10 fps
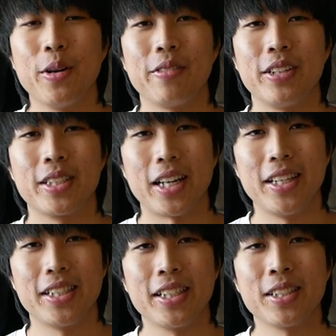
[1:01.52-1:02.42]
you out with the
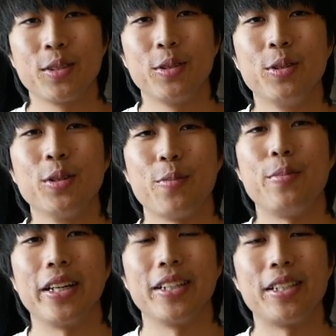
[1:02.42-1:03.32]
sizing so you do not
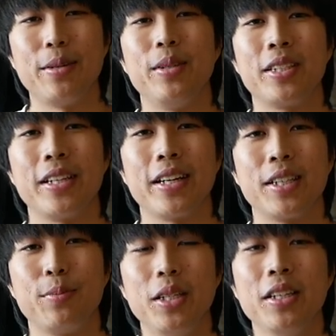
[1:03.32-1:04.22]
make the same mistake
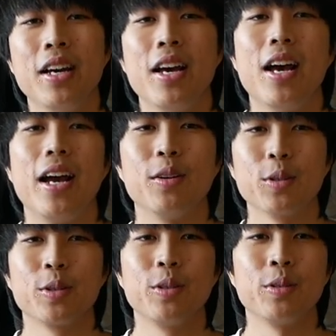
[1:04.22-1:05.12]
as me and
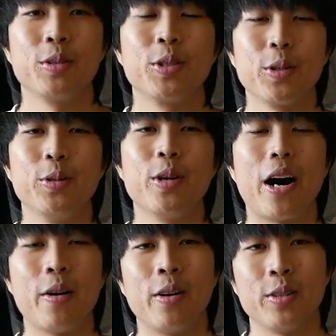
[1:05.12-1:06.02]
also to show you
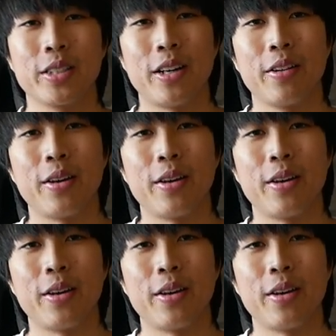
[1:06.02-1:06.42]
how I would style